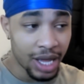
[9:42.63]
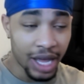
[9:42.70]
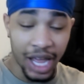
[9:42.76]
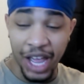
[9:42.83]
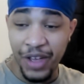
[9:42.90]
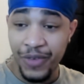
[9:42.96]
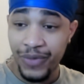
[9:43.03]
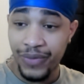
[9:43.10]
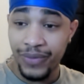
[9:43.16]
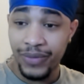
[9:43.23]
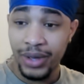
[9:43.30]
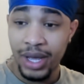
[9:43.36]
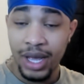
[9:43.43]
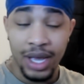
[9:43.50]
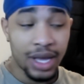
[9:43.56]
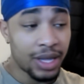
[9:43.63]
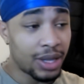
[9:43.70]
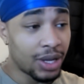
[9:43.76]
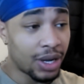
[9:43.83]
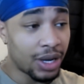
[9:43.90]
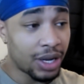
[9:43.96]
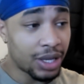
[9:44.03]
if
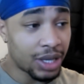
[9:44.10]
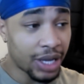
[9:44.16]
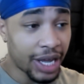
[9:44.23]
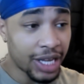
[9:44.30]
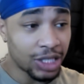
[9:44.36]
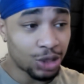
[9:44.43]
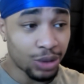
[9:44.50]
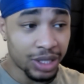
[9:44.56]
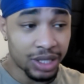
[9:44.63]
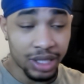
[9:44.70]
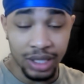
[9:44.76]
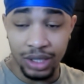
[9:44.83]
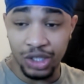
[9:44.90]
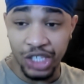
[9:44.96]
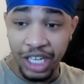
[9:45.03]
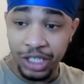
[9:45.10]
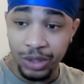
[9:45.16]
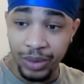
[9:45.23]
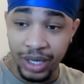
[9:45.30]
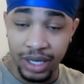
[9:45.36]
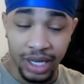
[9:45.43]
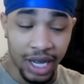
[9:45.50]
the interest is genuine.